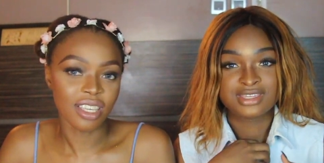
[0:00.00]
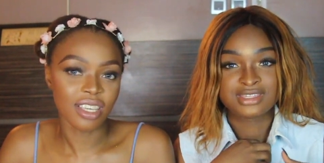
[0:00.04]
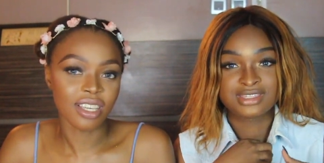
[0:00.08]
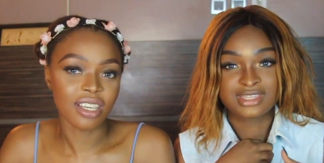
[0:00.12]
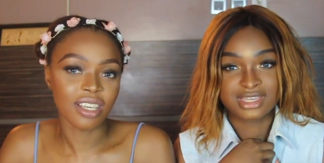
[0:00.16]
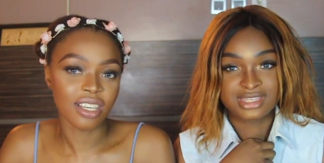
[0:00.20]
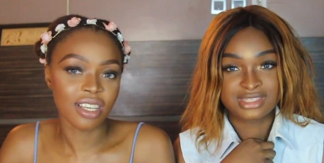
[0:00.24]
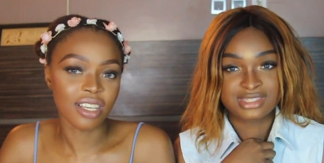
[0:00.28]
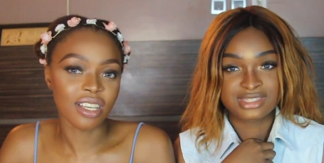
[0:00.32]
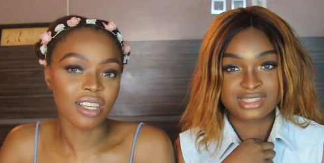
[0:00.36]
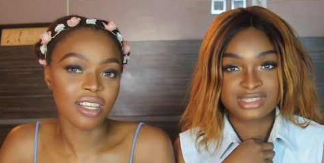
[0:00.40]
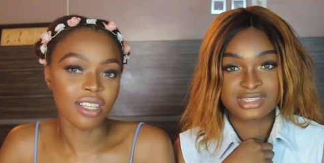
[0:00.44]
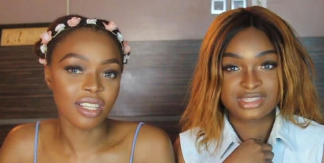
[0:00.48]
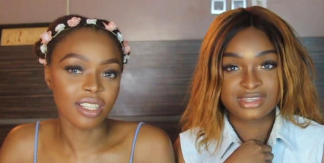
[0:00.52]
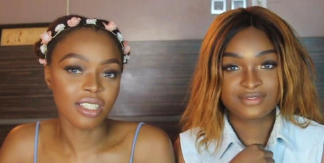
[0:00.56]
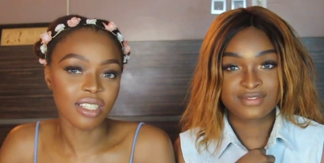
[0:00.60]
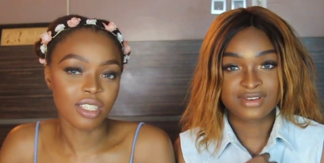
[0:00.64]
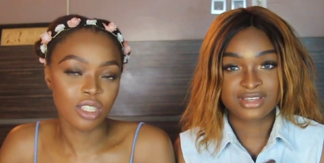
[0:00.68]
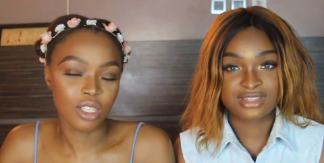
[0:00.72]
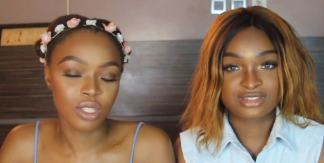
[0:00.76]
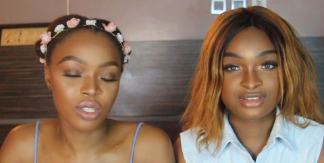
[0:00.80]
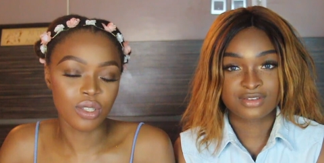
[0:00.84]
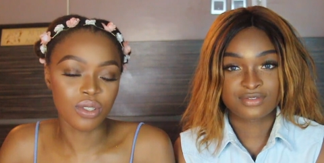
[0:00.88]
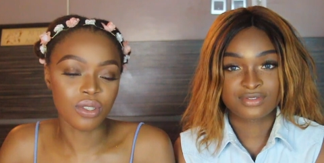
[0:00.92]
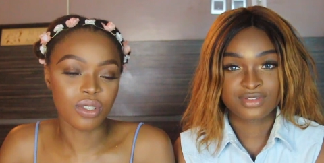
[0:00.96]

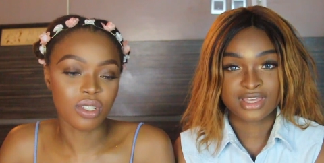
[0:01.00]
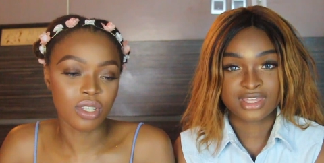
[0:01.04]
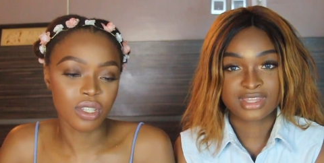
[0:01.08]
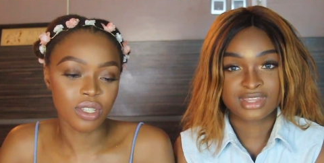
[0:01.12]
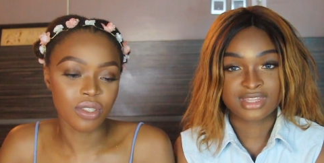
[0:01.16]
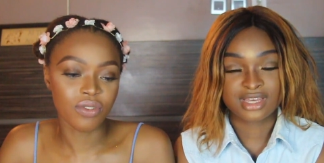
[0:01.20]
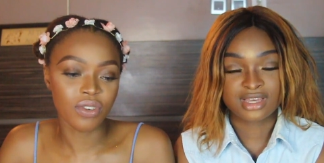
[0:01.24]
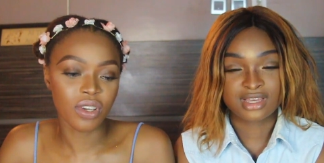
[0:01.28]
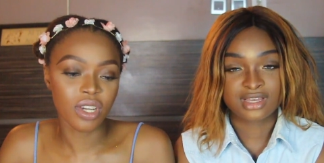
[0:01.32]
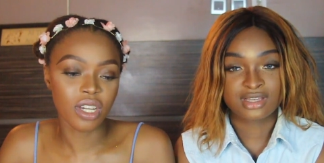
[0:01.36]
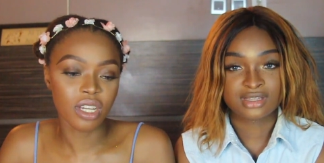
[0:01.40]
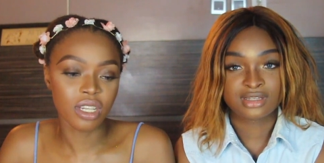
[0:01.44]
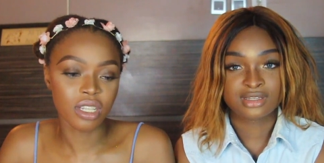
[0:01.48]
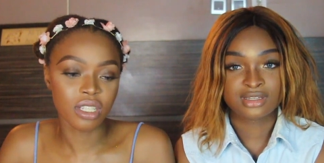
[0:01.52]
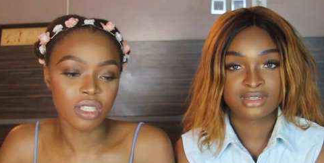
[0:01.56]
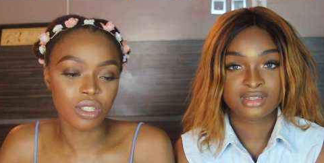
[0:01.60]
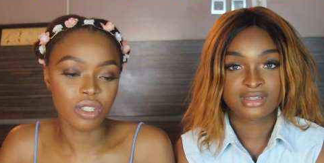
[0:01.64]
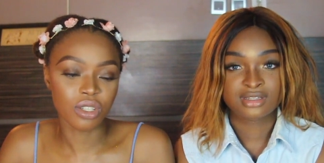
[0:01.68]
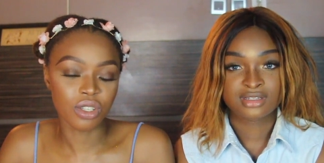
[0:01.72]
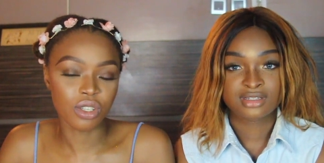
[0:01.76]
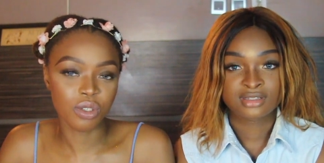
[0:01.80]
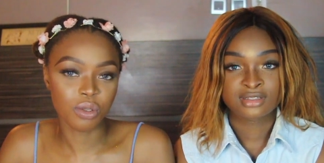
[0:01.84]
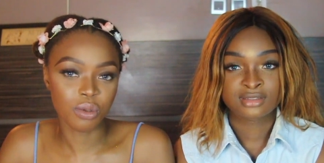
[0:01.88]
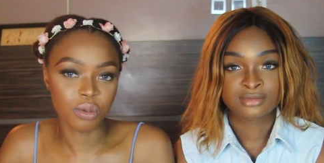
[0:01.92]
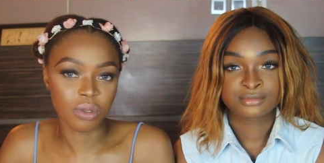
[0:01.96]
Speaker 1: sensitive and stuff like that. She's very in
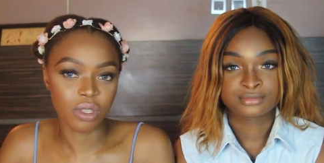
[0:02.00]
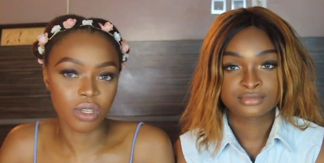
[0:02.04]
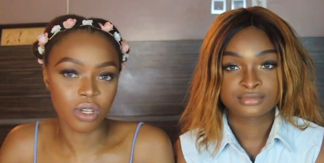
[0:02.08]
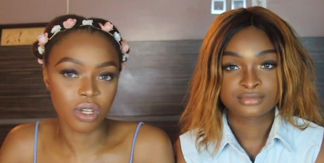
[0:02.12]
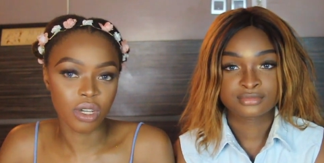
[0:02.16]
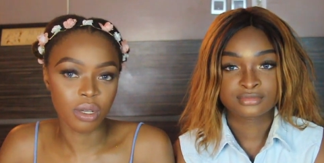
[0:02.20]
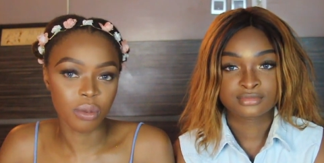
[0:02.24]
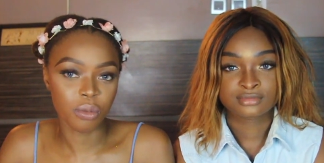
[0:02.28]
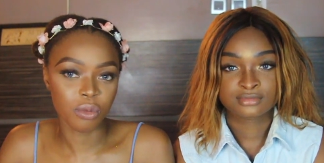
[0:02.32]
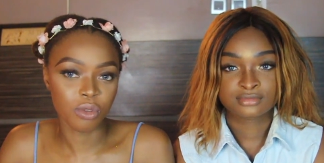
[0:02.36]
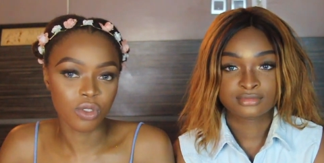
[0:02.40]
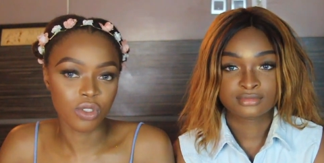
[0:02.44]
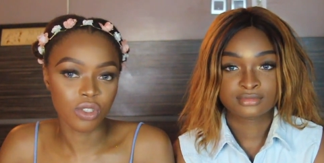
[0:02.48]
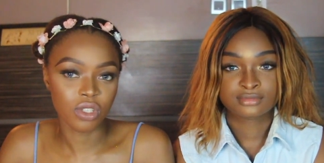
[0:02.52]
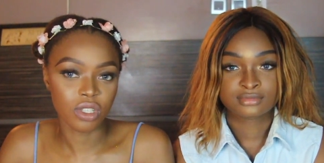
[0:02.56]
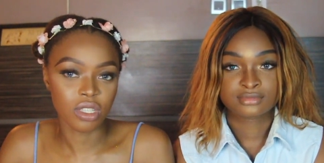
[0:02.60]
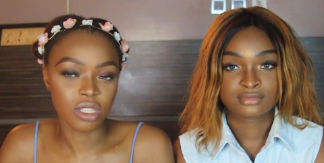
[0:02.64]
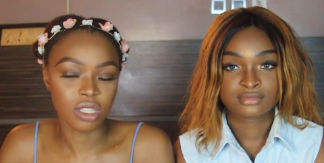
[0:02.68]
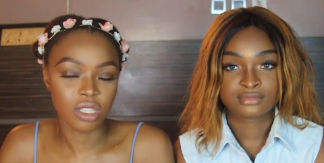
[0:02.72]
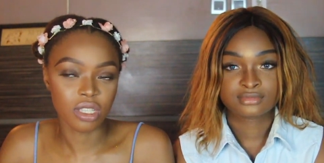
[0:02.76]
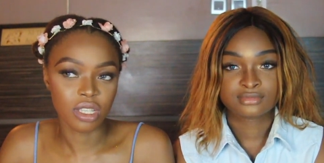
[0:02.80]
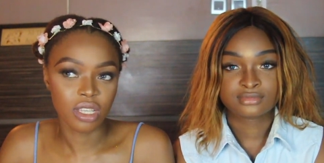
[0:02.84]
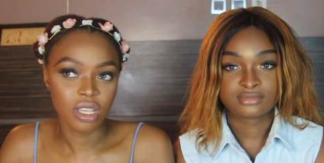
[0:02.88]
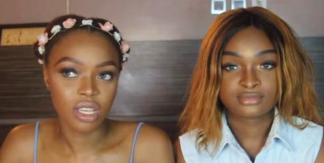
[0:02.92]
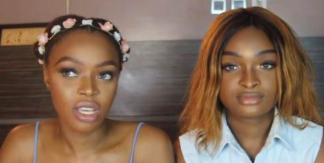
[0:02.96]
touch with her
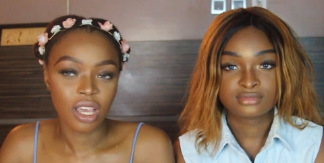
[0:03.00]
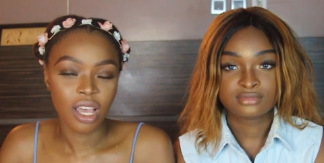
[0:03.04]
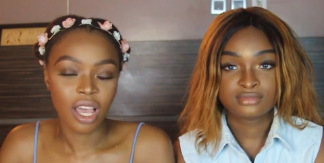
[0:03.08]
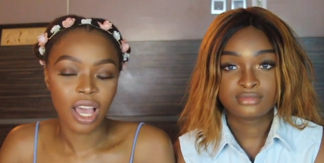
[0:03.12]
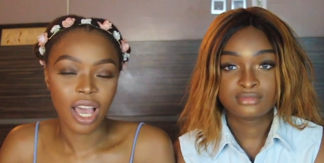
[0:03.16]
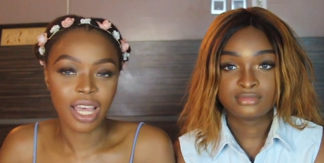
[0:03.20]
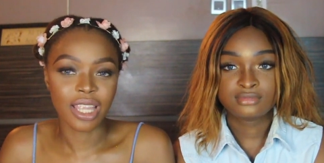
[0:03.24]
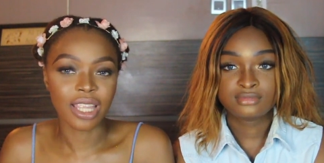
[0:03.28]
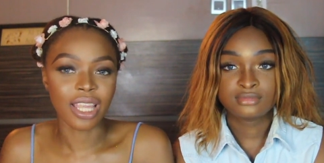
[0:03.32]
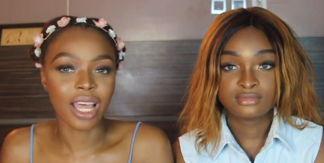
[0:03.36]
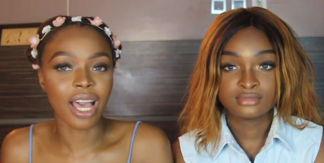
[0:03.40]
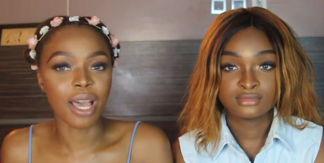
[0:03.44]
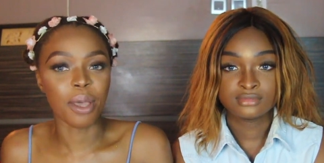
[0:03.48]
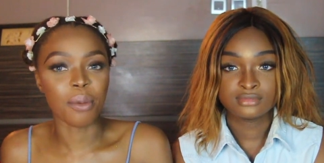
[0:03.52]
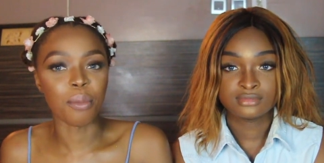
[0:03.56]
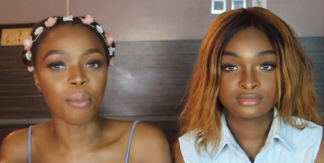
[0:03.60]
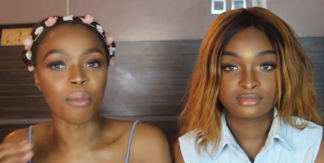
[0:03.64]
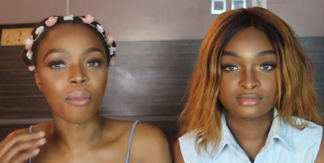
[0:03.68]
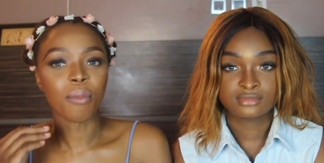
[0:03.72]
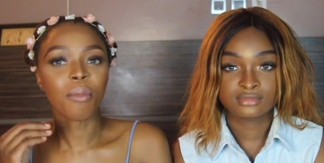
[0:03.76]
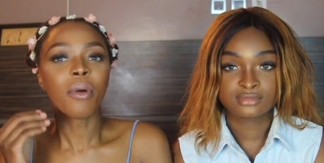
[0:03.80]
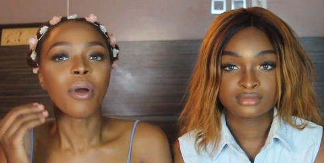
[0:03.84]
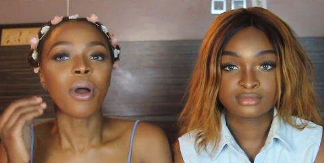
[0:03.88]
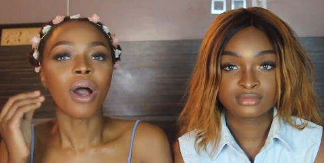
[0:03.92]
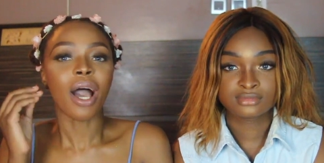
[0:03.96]
emotions, and
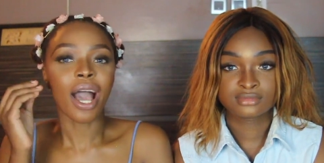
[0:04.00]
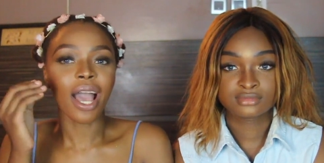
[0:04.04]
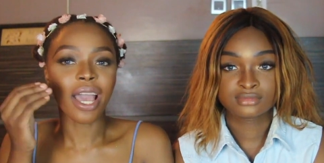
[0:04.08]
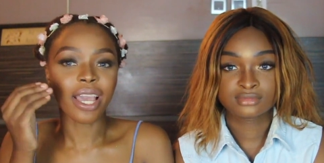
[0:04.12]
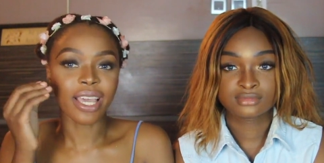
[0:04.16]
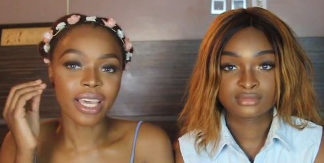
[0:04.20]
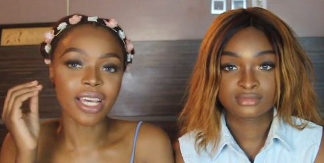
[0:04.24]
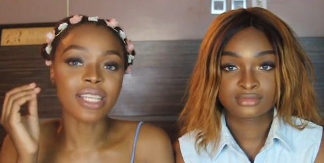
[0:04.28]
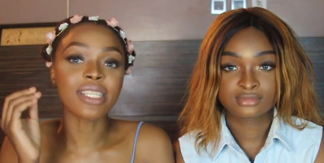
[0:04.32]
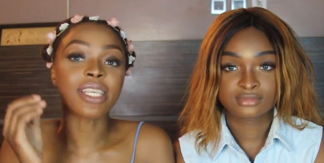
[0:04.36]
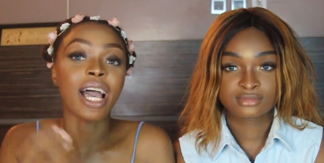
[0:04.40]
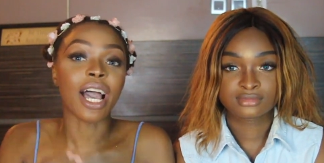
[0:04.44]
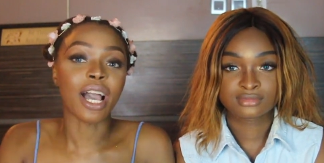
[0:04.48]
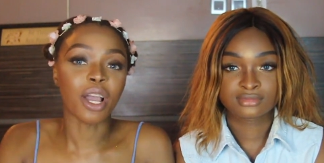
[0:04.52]
I get